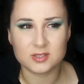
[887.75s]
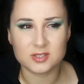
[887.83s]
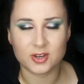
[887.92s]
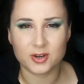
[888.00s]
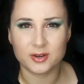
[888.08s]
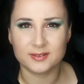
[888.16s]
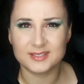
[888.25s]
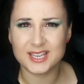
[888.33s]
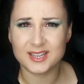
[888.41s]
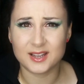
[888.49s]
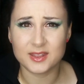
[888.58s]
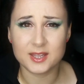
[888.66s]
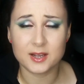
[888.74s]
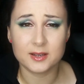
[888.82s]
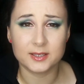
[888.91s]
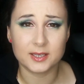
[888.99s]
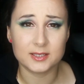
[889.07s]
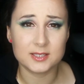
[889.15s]
So yeah, I think I'm
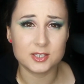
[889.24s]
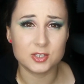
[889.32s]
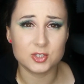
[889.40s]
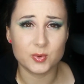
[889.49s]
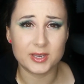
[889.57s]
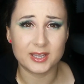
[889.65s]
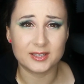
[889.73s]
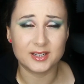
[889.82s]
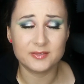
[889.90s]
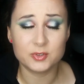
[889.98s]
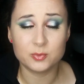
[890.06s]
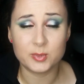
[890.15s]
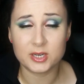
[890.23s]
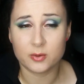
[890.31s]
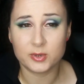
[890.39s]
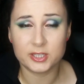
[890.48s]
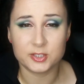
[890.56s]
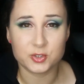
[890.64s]
going to continue doing it. And I have to admit, I
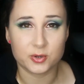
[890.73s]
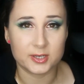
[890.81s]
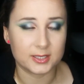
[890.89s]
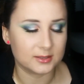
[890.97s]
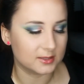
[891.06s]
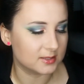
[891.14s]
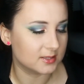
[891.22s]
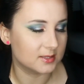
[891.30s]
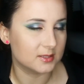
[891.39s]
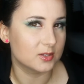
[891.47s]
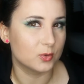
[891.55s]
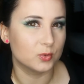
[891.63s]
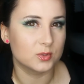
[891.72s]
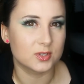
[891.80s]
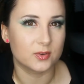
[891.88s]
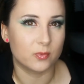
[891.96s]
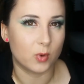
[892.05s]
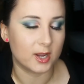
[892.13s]
really enjoy it. It's a good
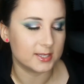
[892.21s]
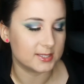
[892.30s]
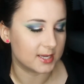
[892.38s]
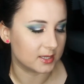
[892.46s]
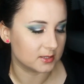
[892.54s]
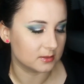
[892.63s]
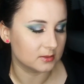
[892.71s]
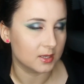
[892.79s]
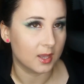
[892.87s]
sort of wind down